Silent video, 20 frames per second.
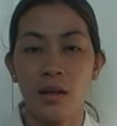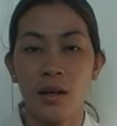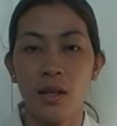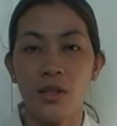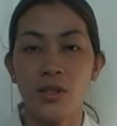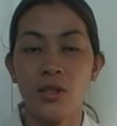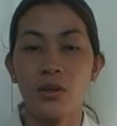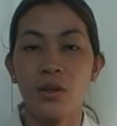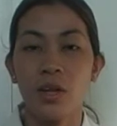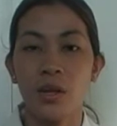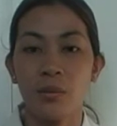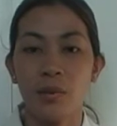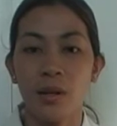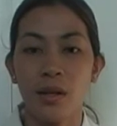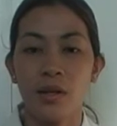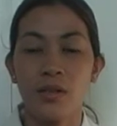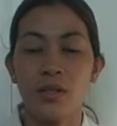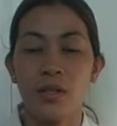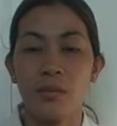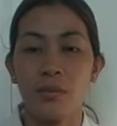It's okay, but
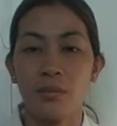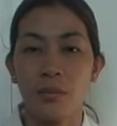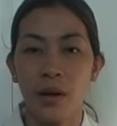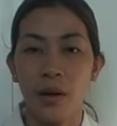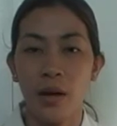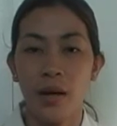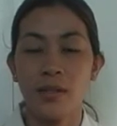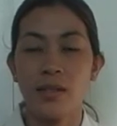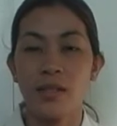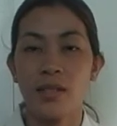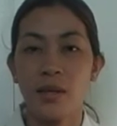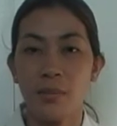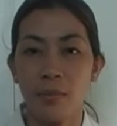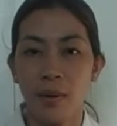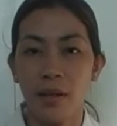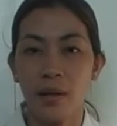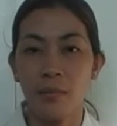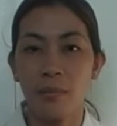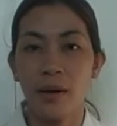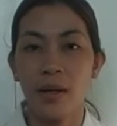it's
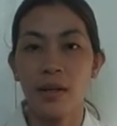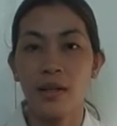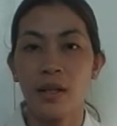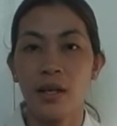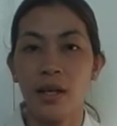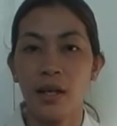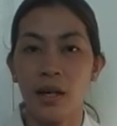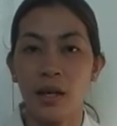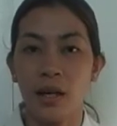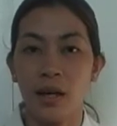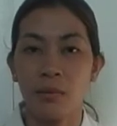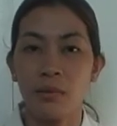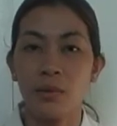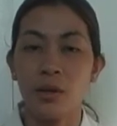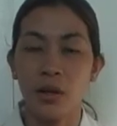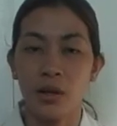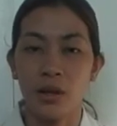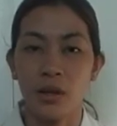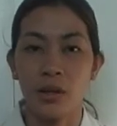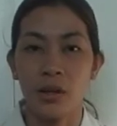depend upon the
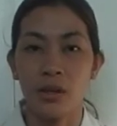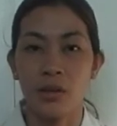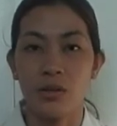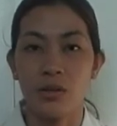employer.